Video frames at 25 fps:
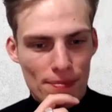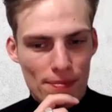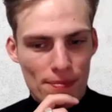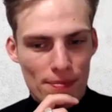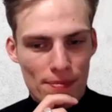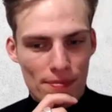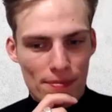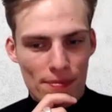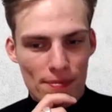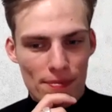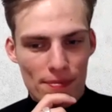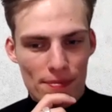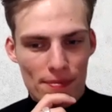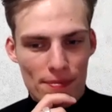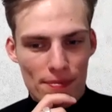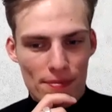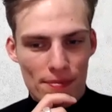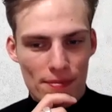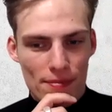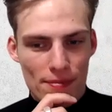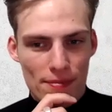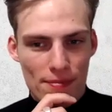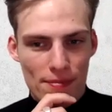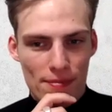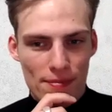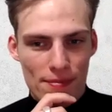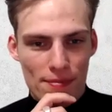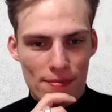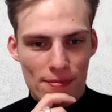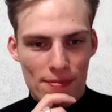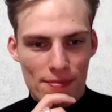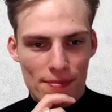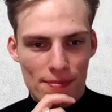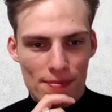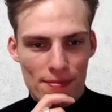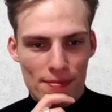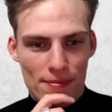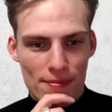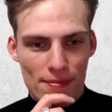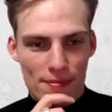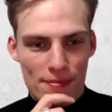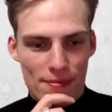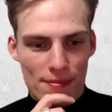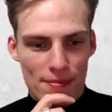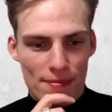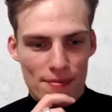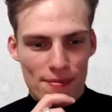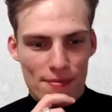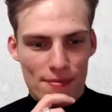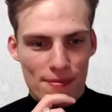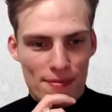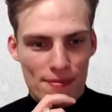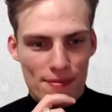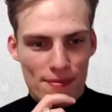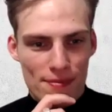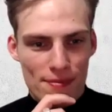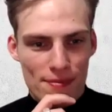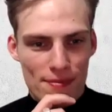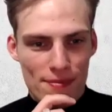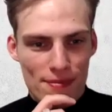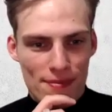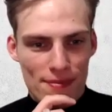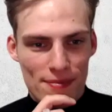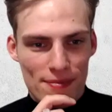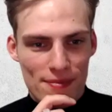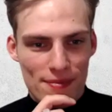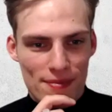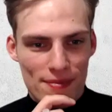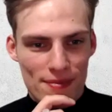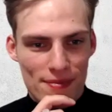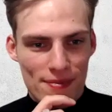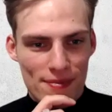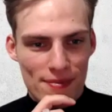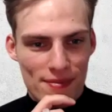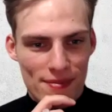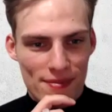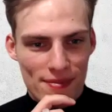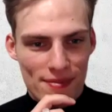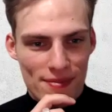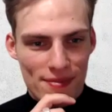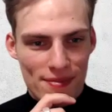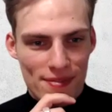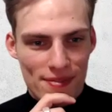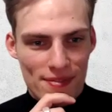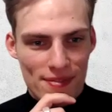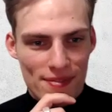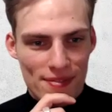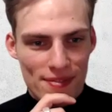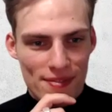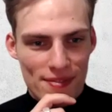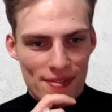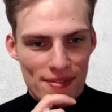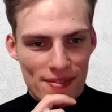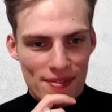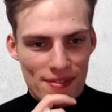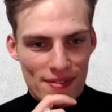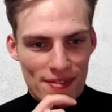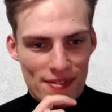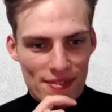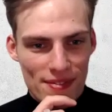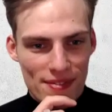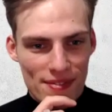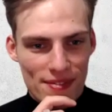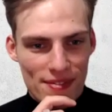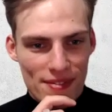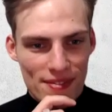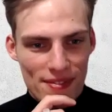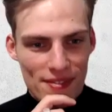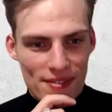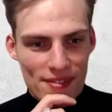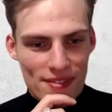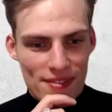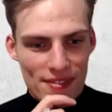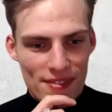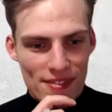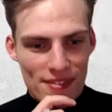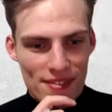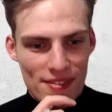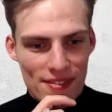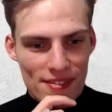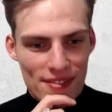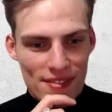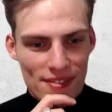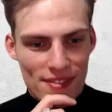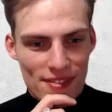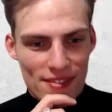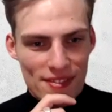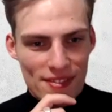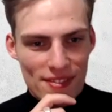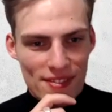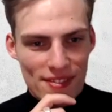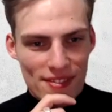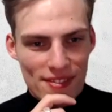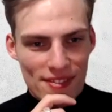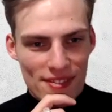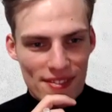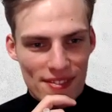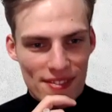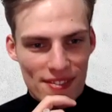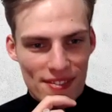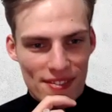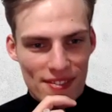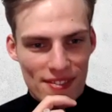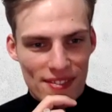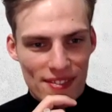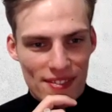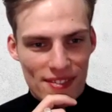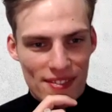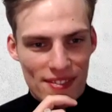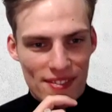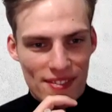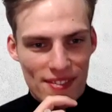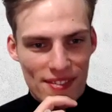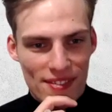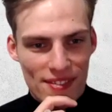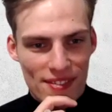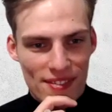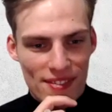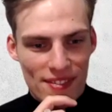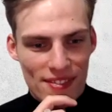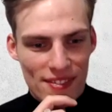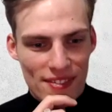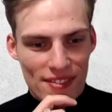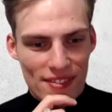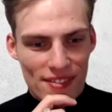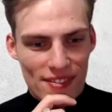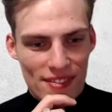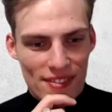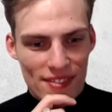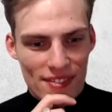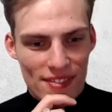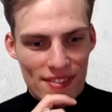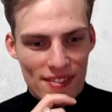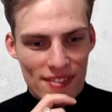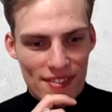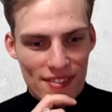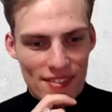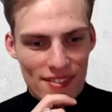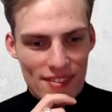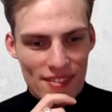No words are spoken by the person on screen.